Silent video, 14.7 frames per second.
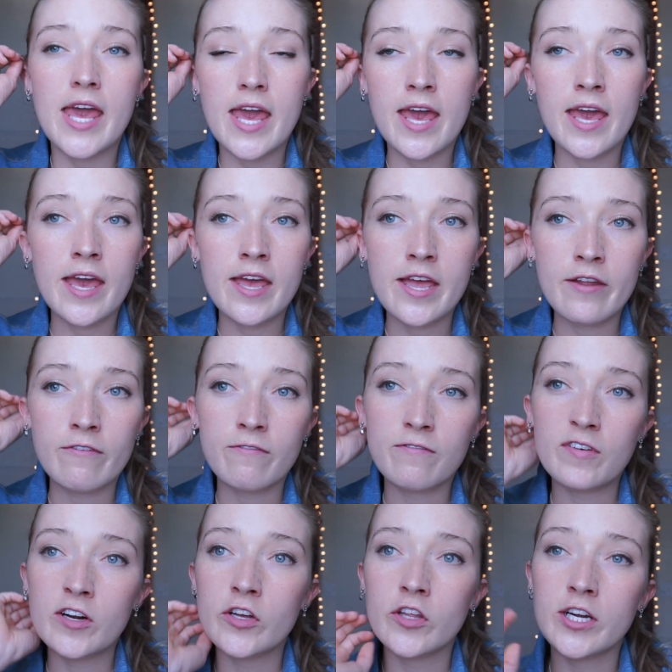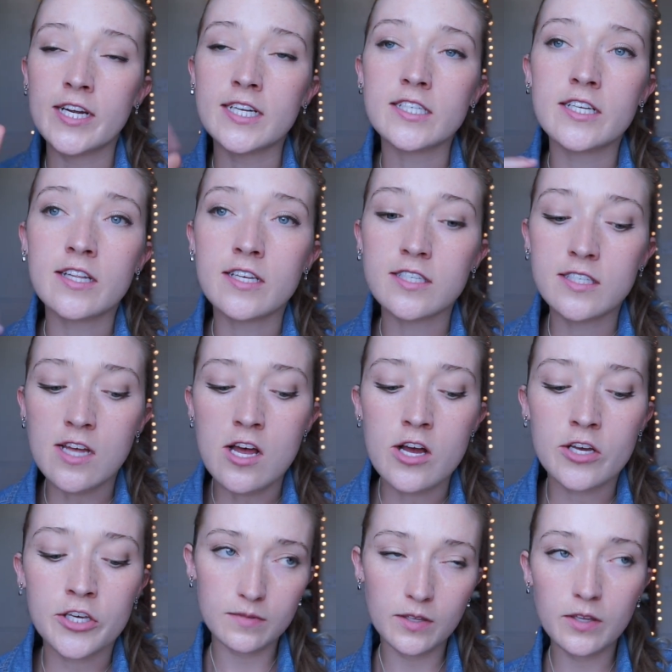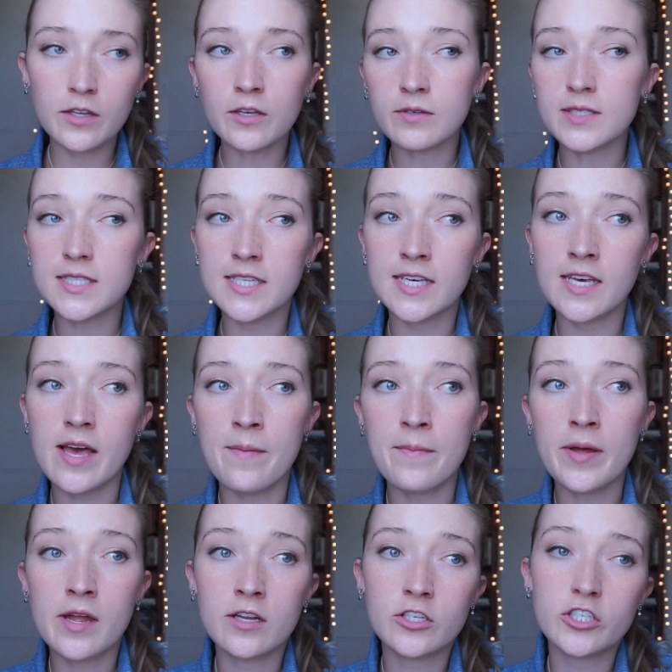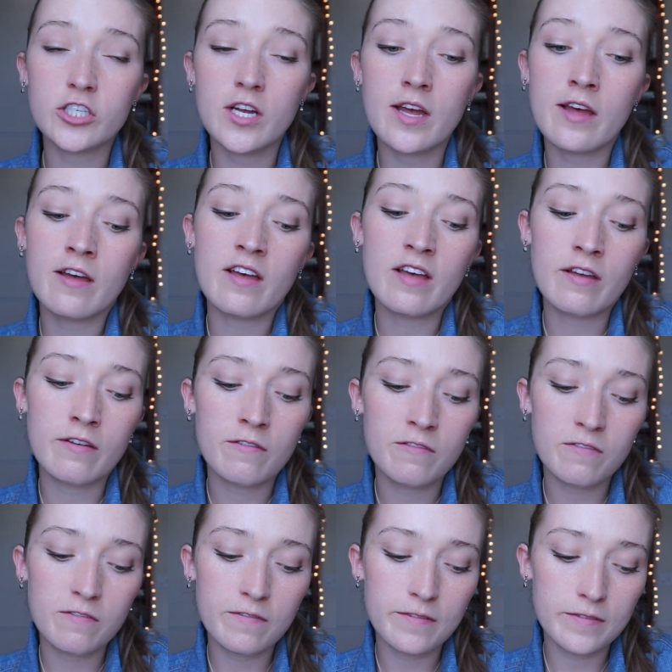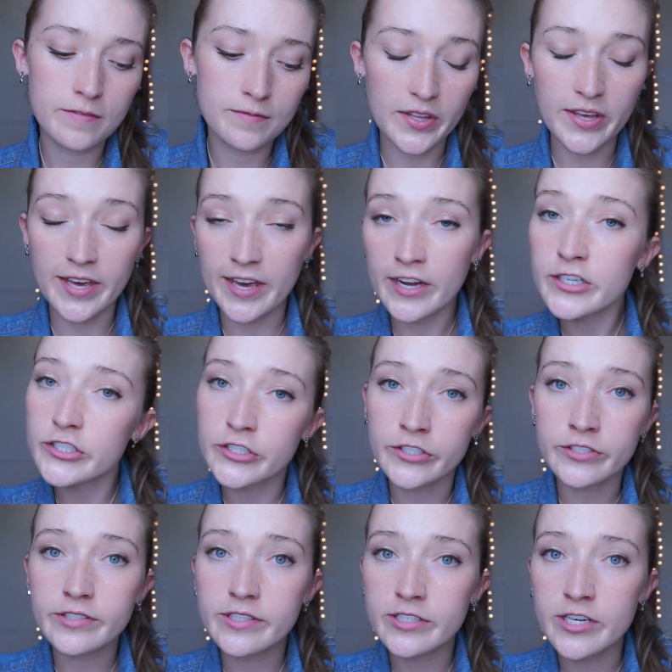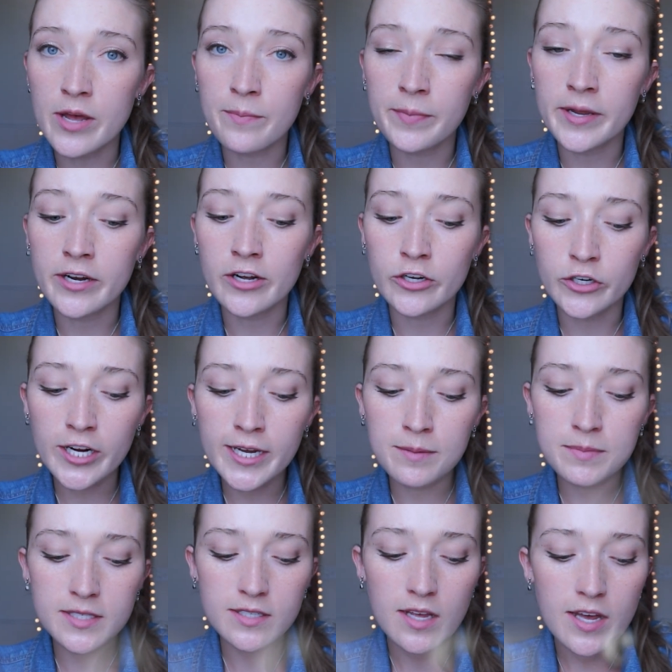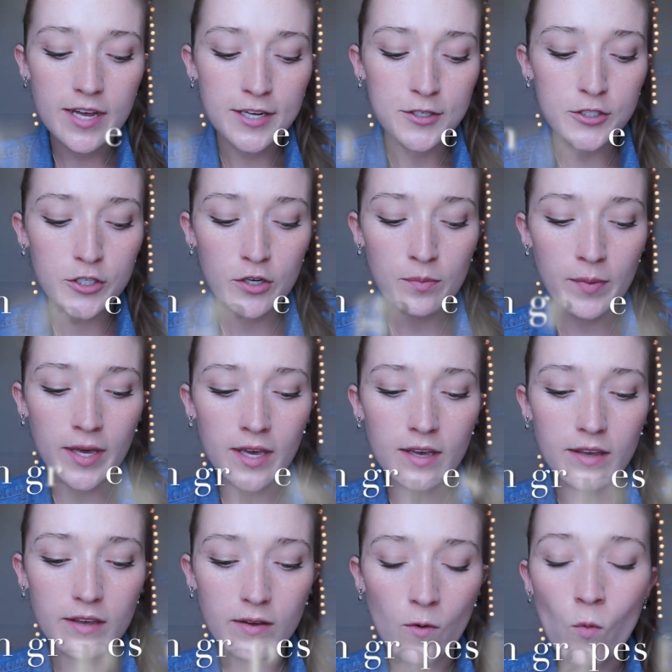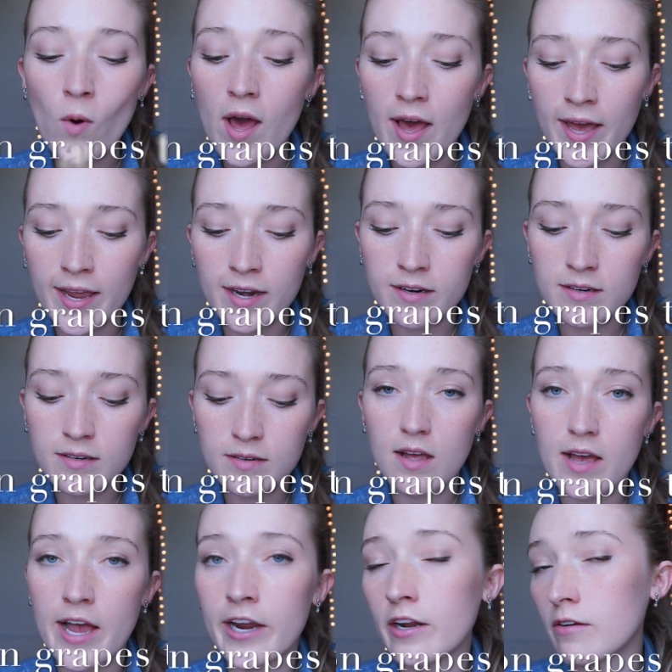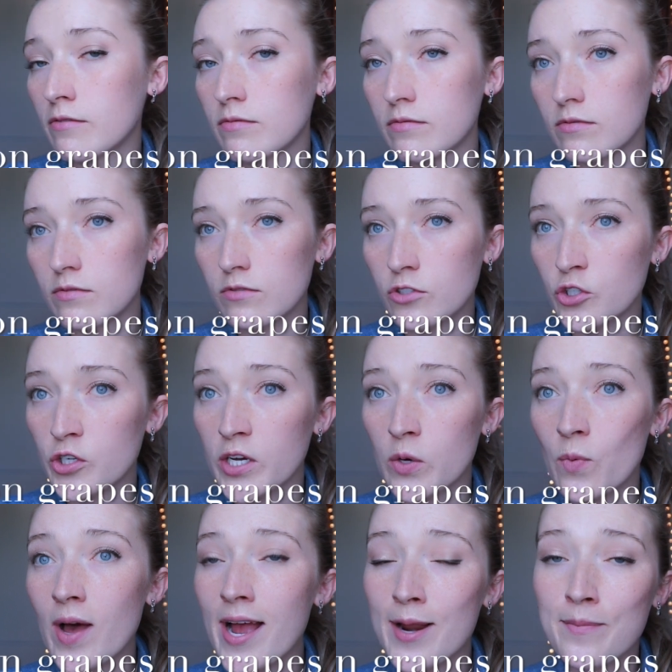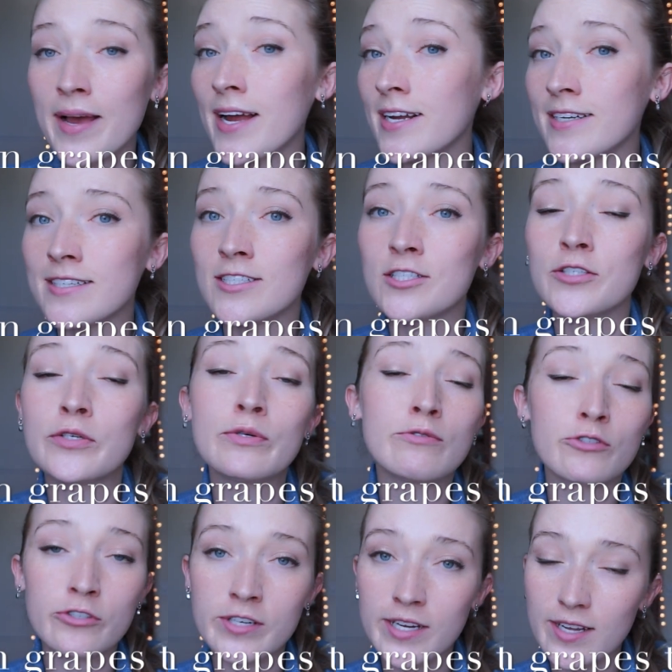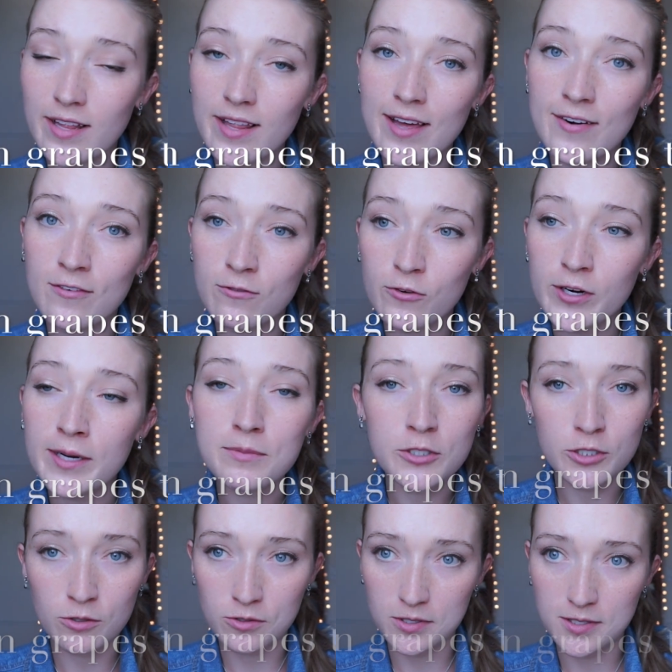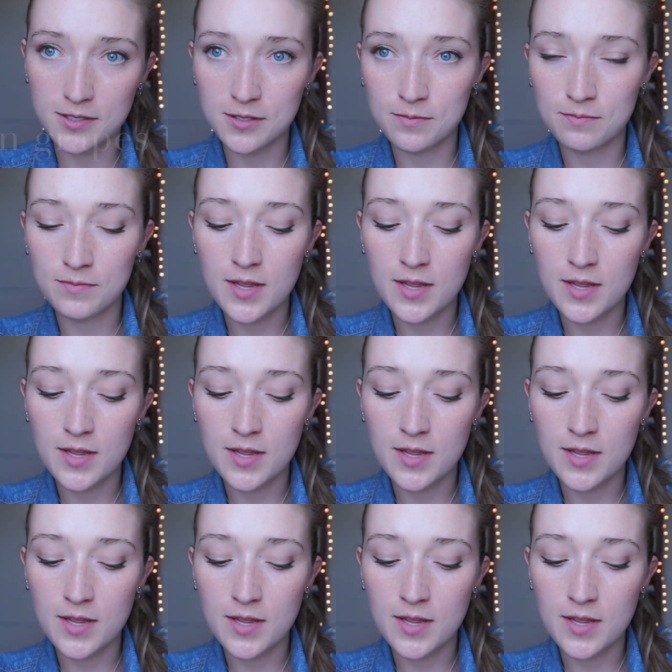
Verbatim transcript: And further into the song, you see a bunch of characters stomping on grapes to make wine. I don't drink wine, but I do drink a lot of grape juice.